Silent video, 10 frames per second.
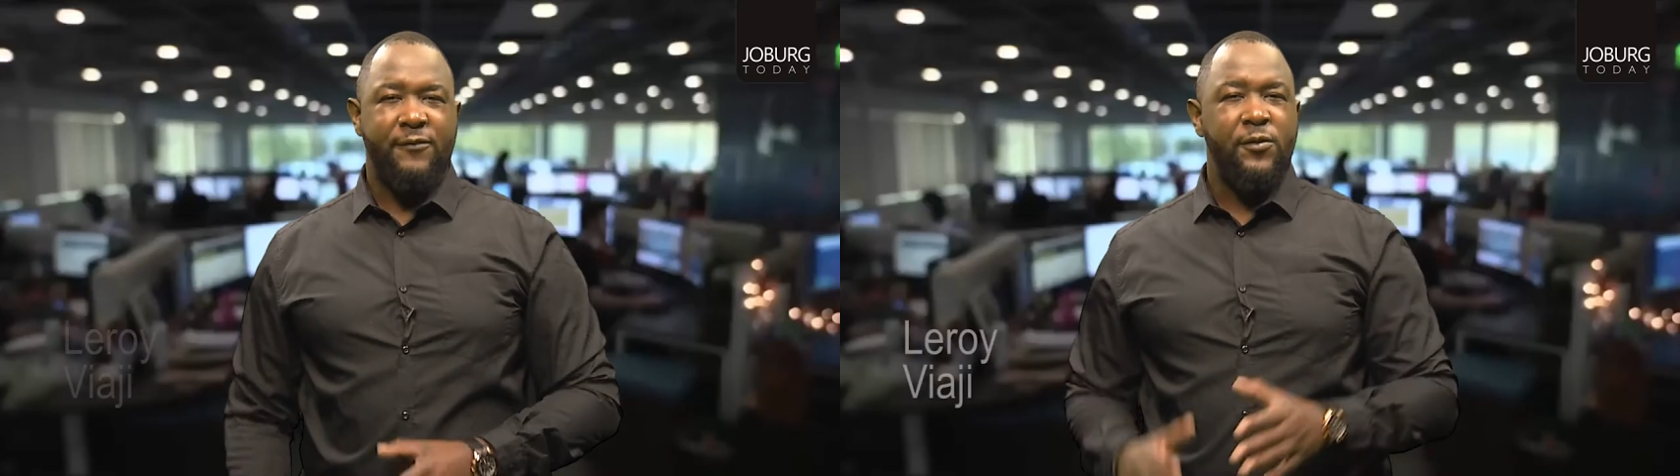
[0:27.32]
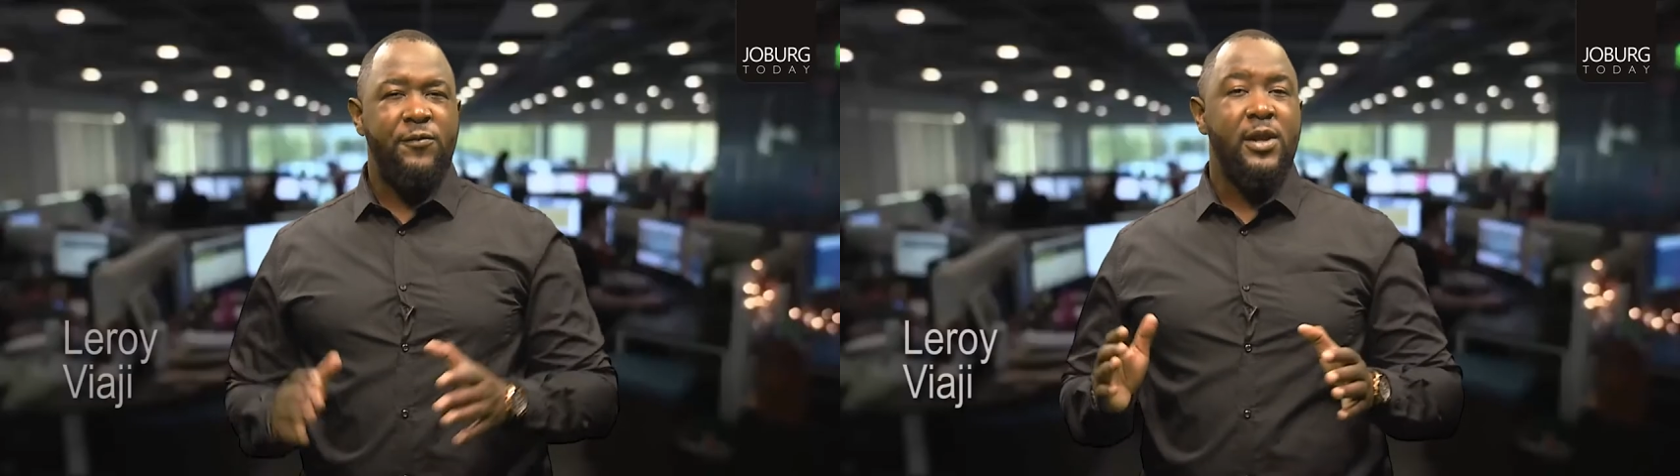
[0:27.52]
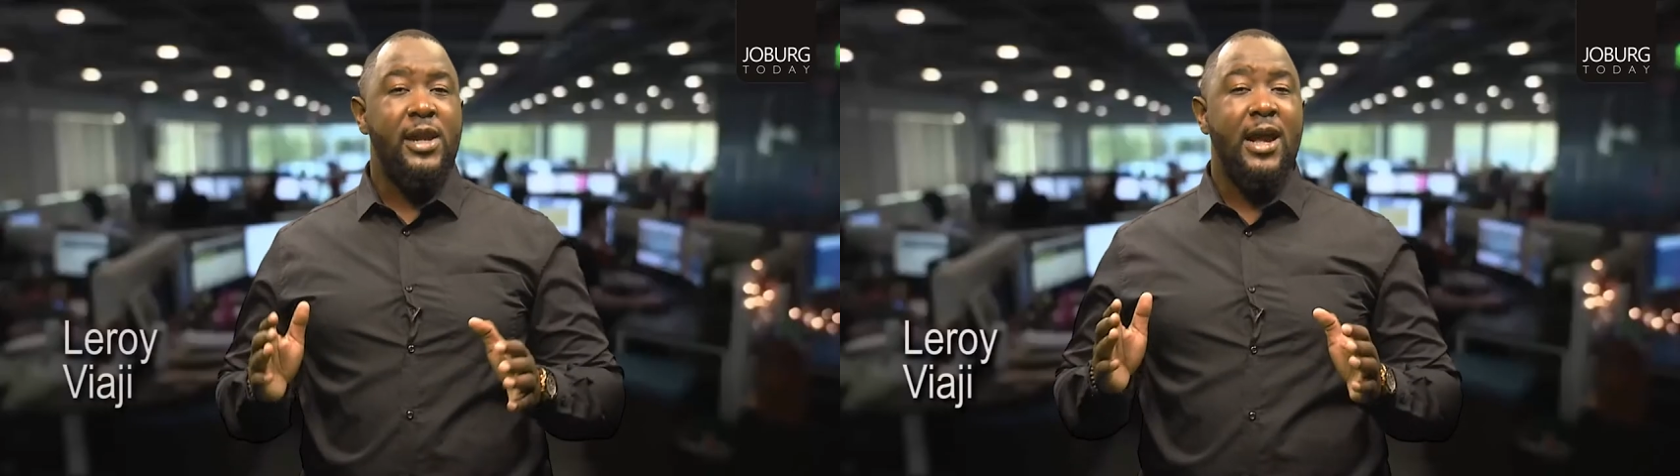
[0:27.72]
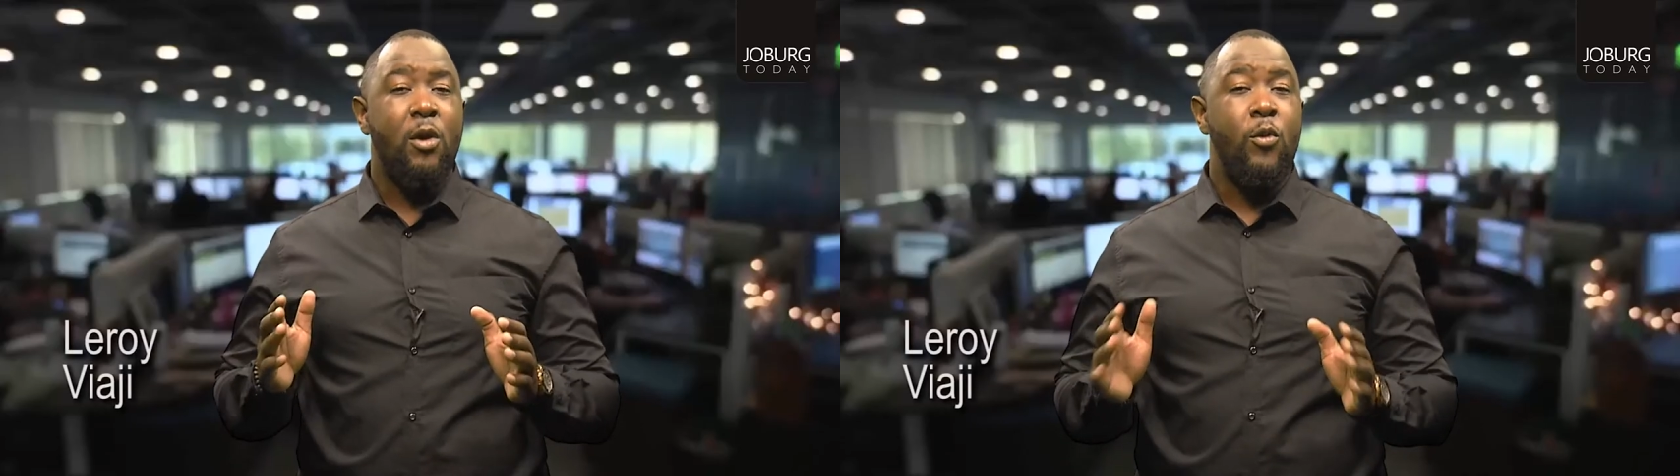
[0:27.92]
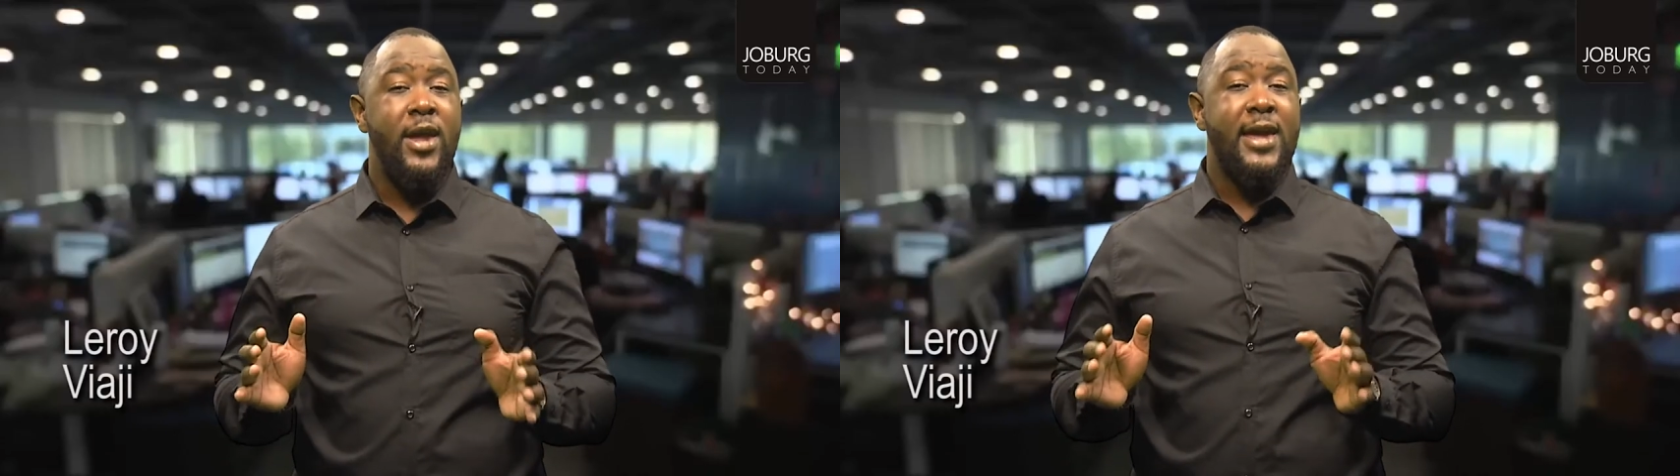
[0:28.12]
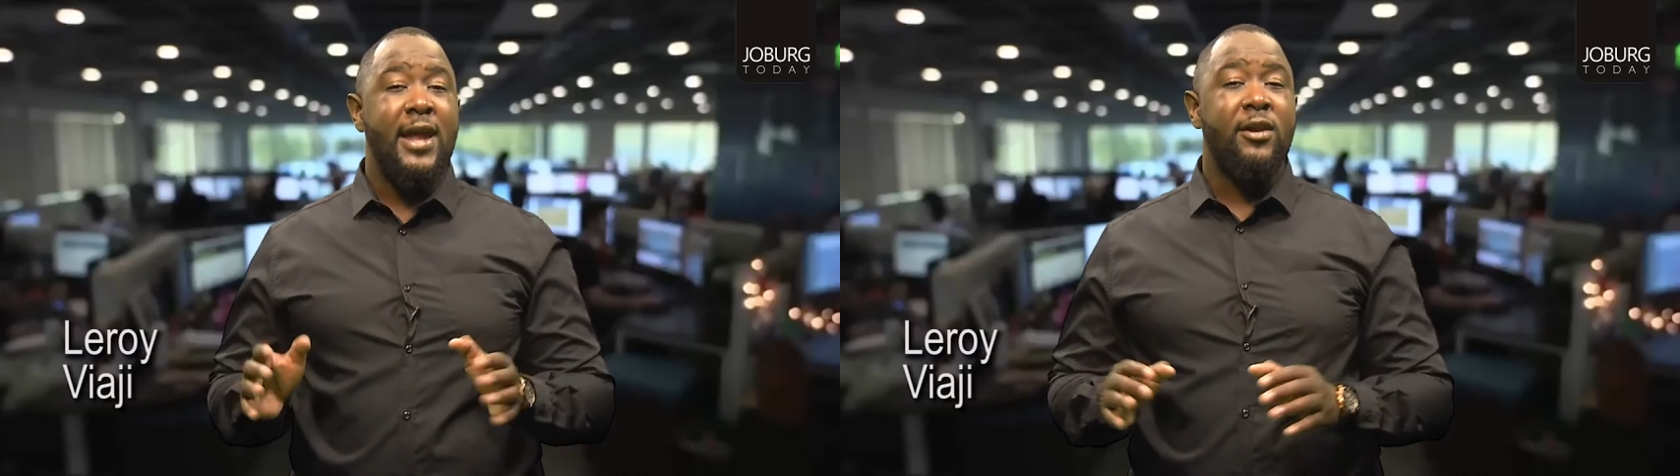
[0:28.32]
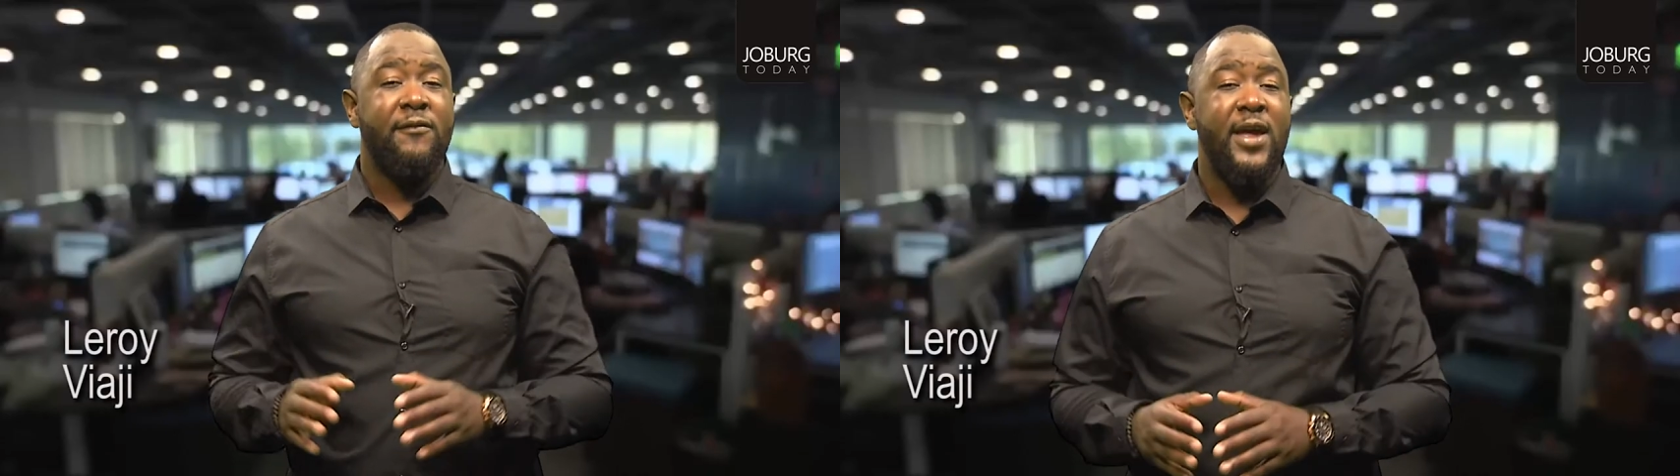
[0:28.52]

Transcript: If you feel like a weekend of